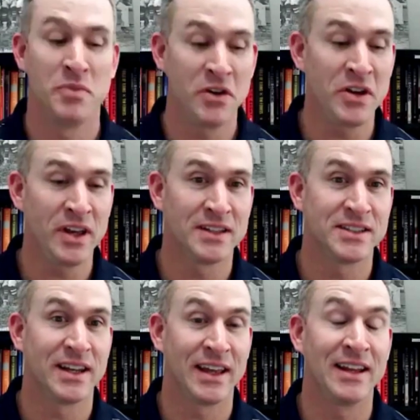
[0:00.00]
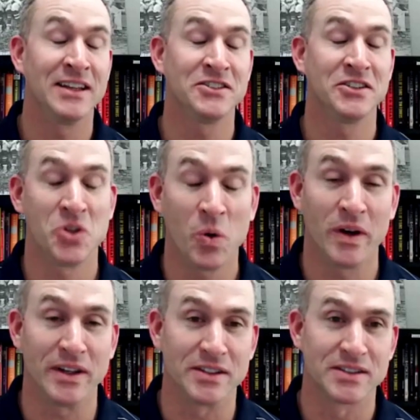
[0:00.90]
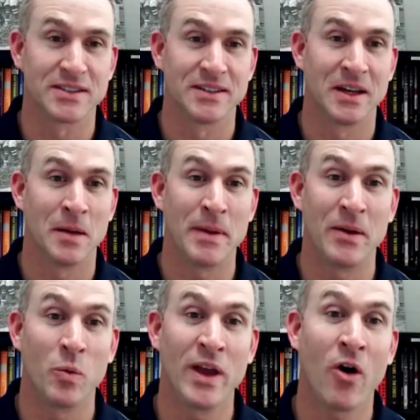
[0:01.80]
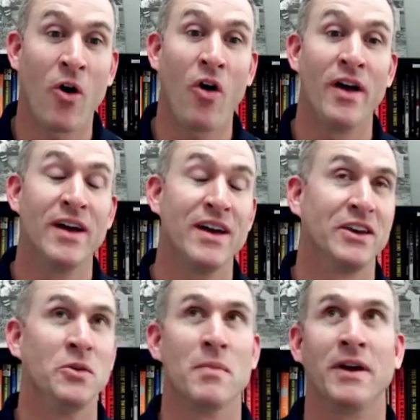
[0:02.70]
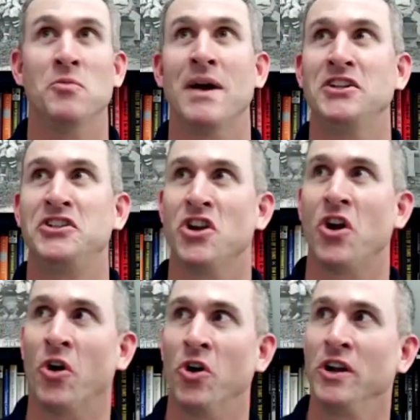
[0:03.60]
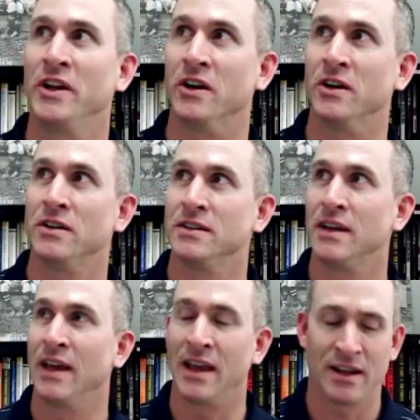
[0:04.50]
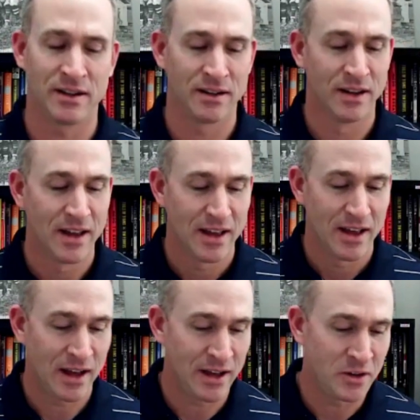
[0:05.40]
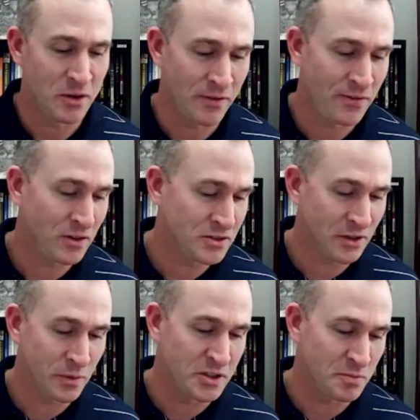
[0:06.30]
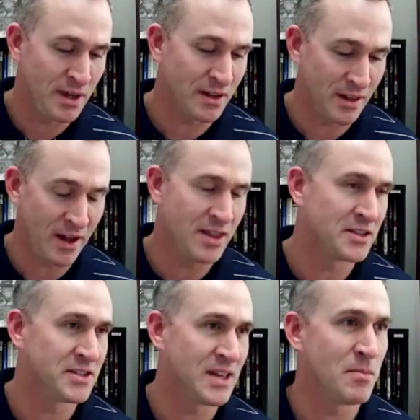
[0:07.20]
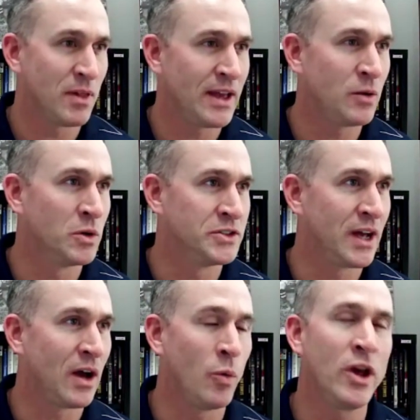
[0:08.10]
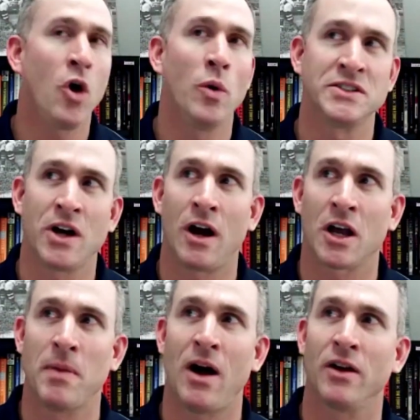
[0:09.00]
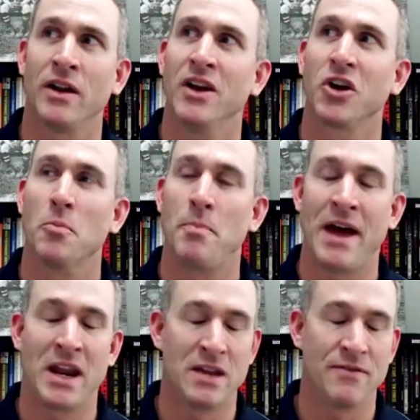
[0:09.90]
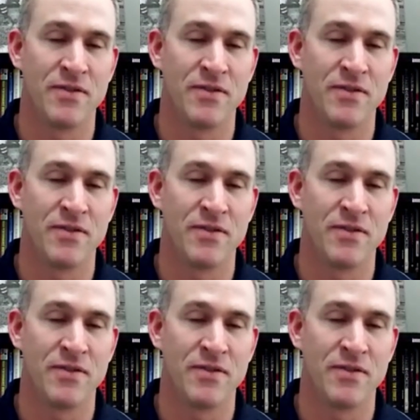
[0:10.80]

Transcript: beauty is it is a choice. I mean, you mentioned it earlier, and it feels like we speak a lot of the same language. We always talk about competitive